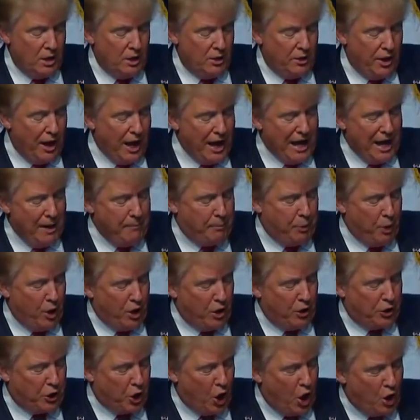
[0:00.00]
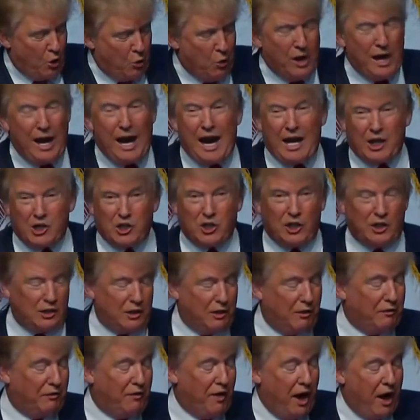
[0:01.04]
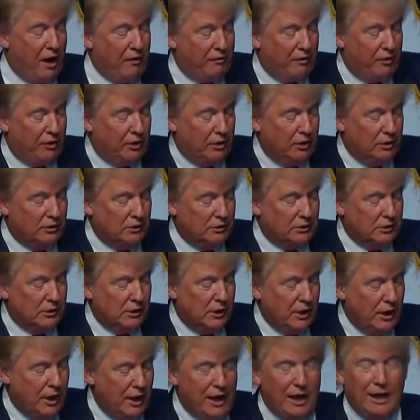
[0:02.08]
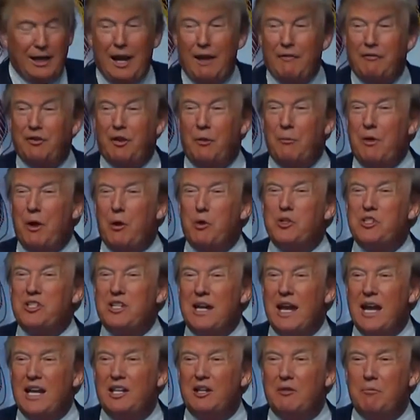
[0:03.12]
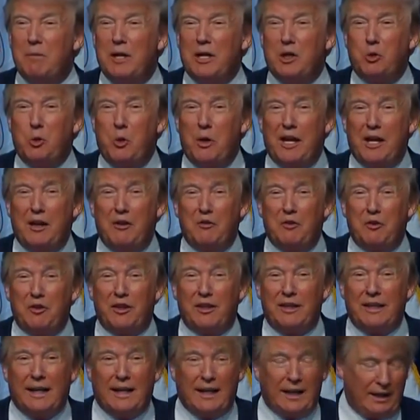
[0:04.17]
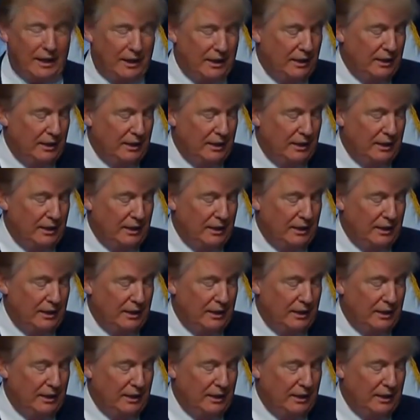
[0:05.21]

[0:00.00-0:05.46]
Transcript: Then I put a third one. I actually did 5. And I left them. That was the end of my tweeting for the day.